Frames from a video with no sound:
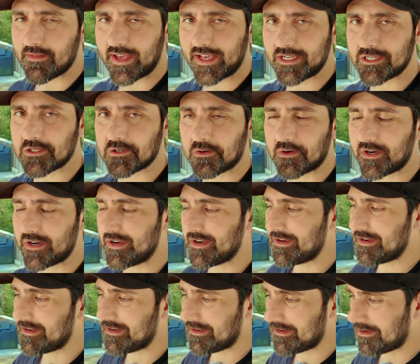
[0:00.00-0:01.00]
make sure
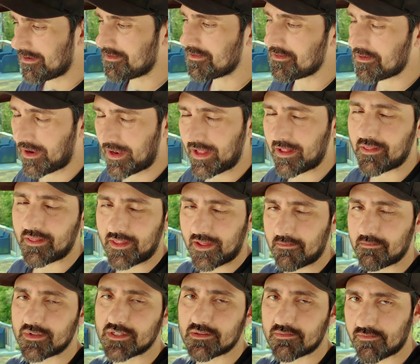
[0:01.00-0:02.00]
not to let
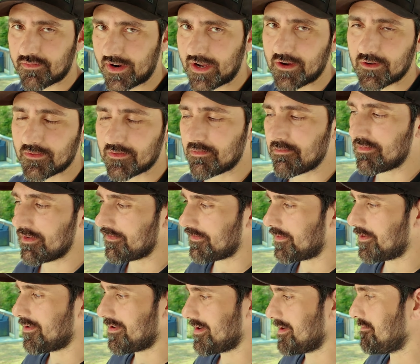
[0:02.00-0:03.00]
them sprout
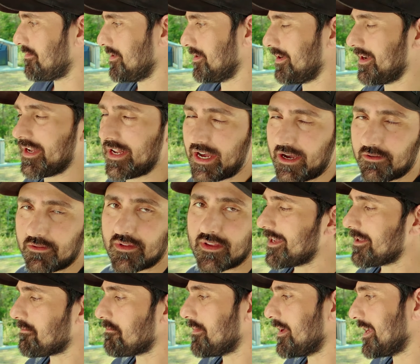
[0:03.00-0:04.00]
before you put it out.
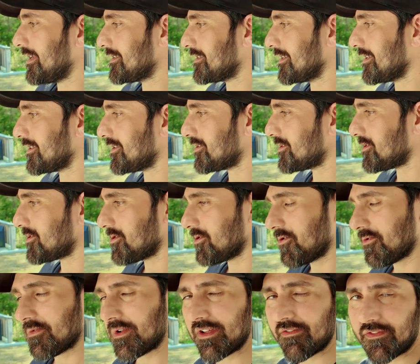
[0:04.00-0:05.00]
It makes it
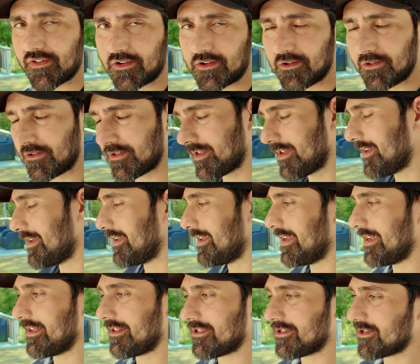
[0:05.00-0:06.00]
so difficult.
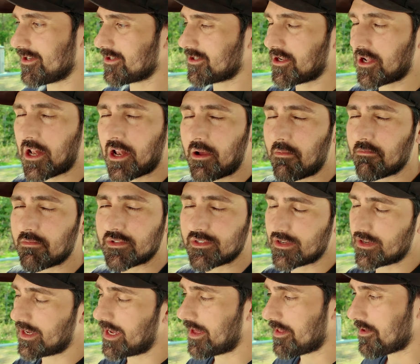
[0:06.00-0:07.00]
It just clumps
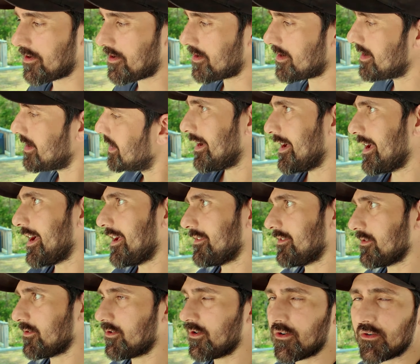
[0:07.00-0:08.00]
together. I had
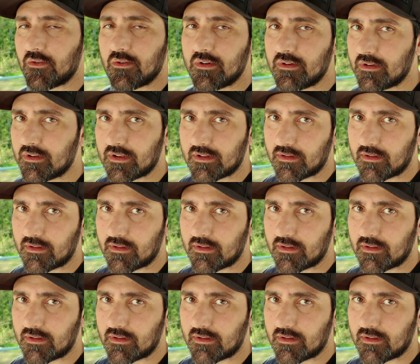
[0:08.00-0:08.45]
to go